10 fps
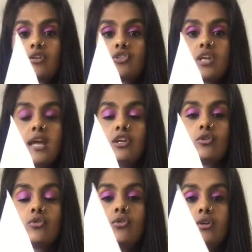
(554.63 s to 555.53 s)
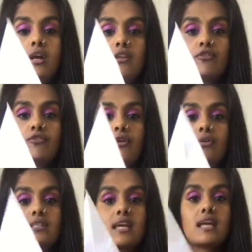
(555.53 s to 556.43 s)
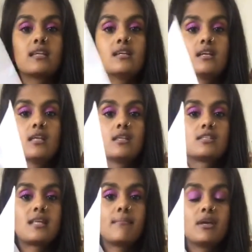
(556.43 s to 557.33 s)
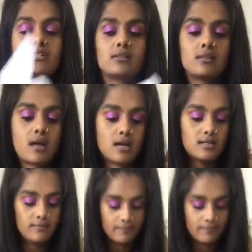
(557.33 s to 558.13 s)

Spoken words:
You take your corner and you fold it in to that middle line.